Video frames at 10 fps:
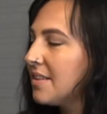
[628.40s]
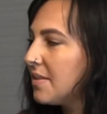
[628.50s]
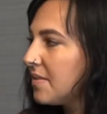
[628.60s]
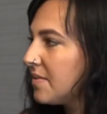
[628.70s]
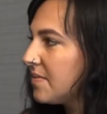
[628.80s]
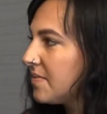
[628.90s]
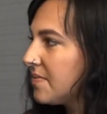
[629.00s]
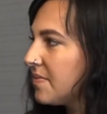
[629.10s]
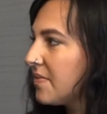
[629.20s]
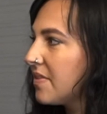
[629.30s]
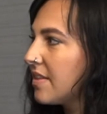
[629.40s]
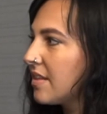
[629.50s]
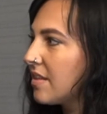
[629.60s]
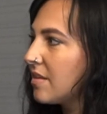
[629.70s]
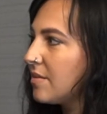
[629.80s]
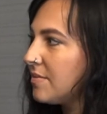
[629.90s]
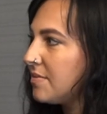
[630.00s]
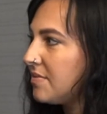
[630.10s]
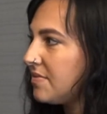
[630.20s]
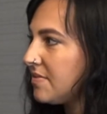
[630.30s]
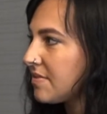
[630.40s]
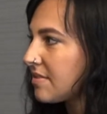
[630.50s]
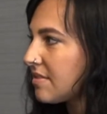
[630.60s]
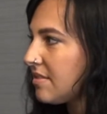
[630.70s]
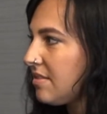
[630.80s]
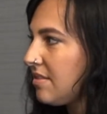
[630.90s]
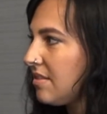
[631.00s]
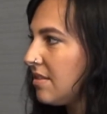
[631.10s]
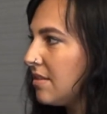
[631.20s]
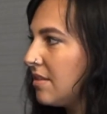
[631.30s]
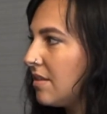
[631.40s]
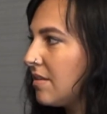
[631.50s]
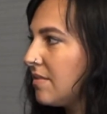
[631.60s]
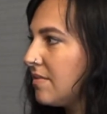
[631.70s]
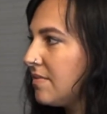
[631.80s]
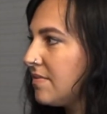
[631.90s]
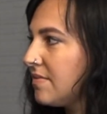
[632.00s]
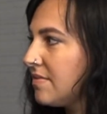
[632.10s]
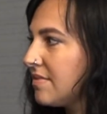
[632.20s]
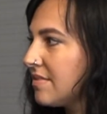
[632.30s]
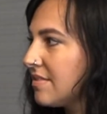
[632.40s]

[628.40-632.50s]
(not speaking)